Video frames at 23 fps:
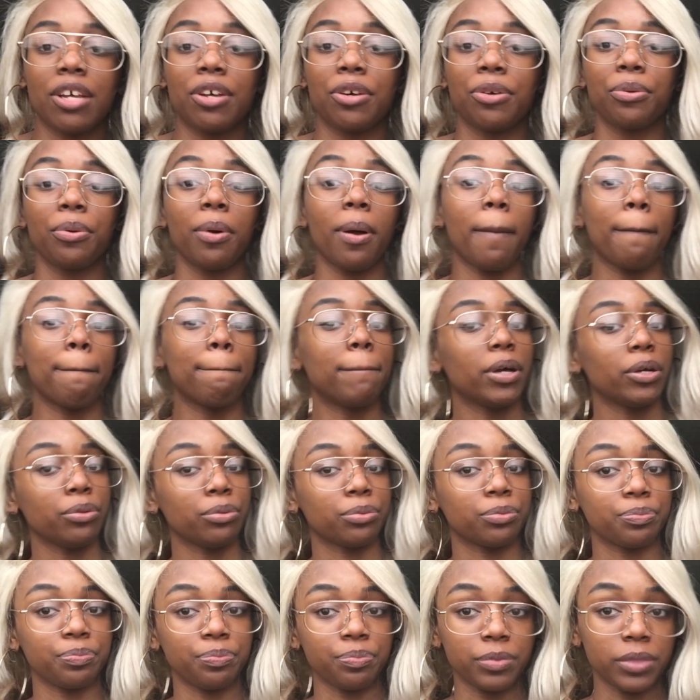So
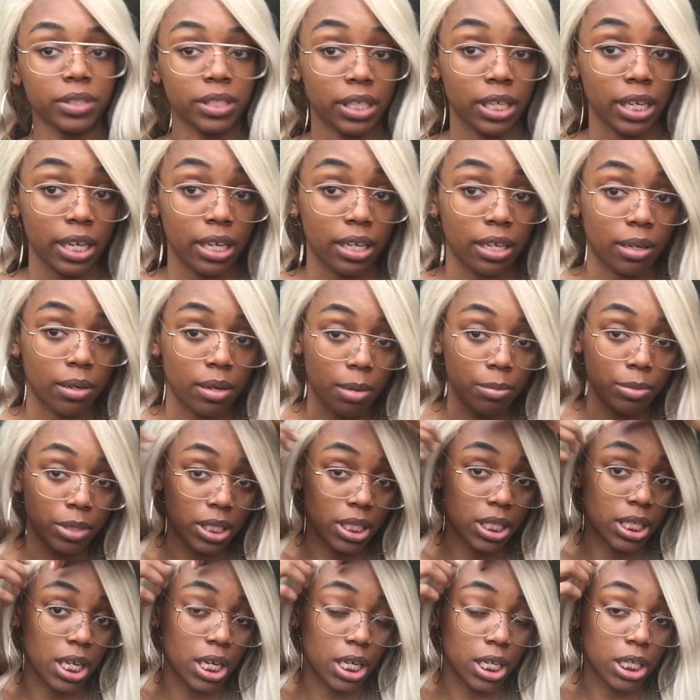boom, yeah. And I'm
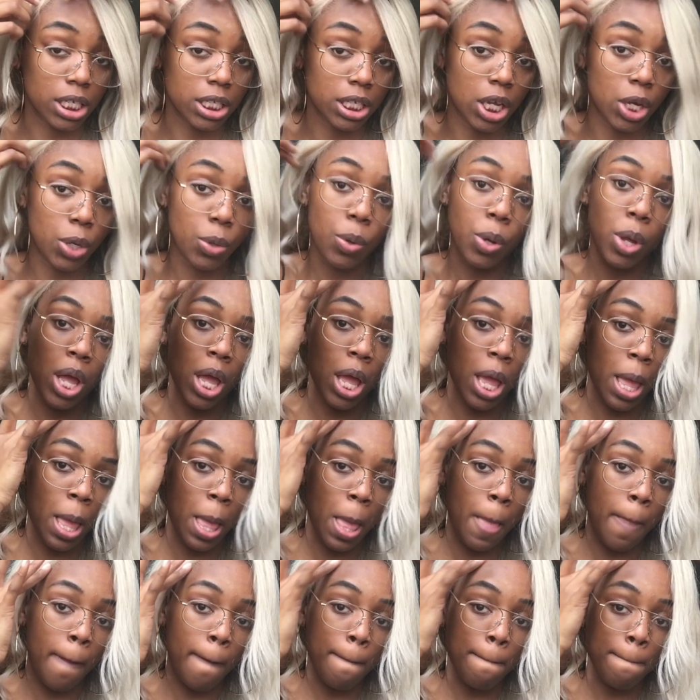just gonna, you know,
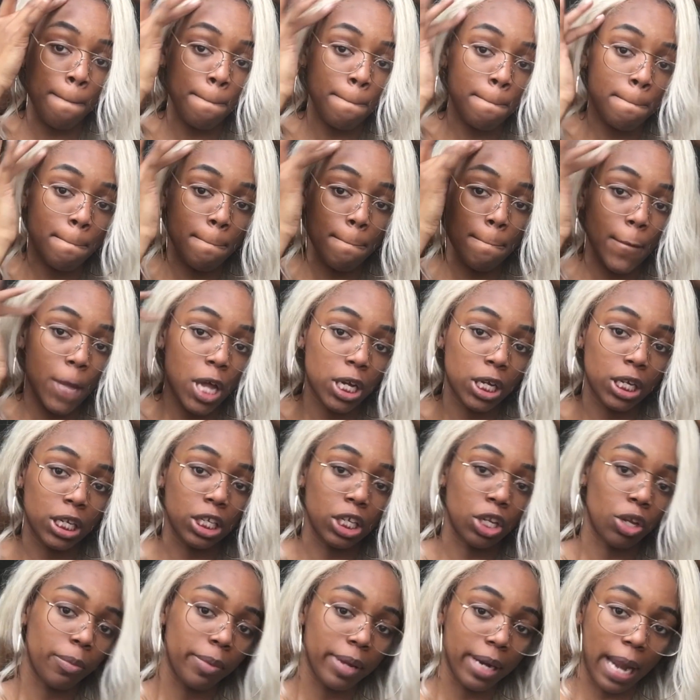a
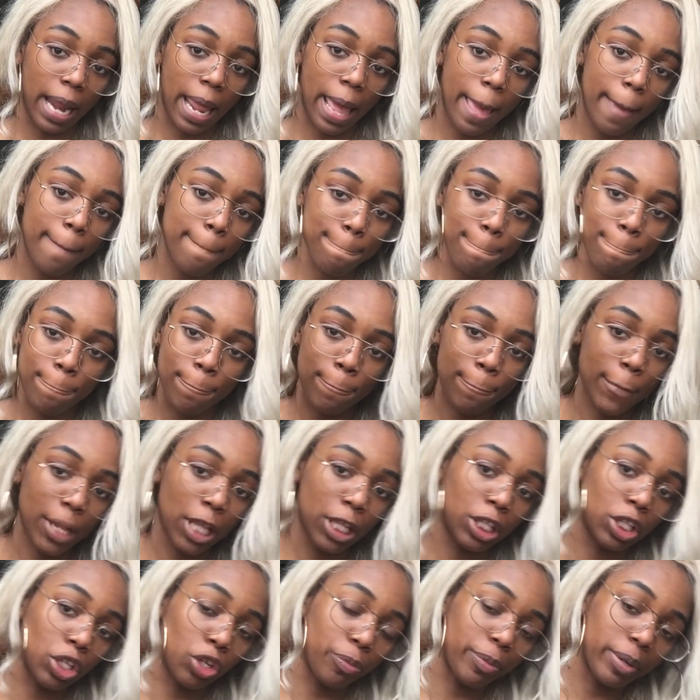little bit of that,
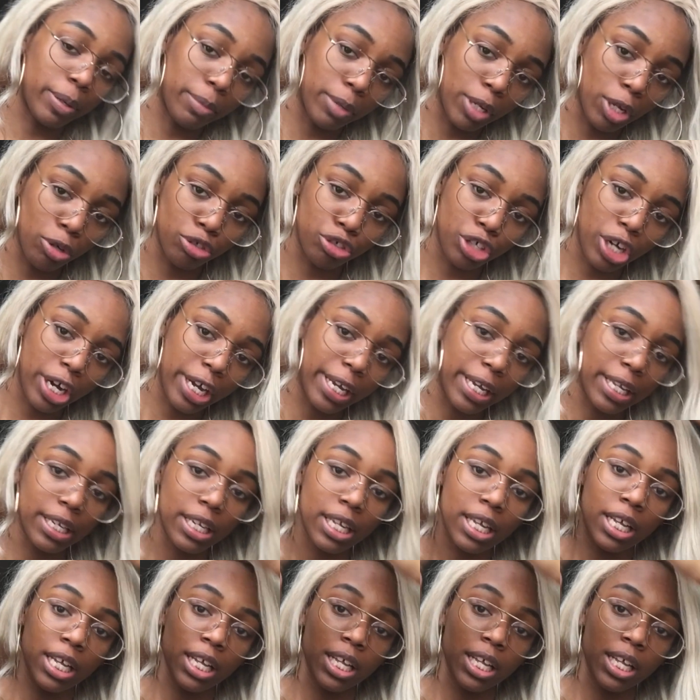a little bit of blow drying,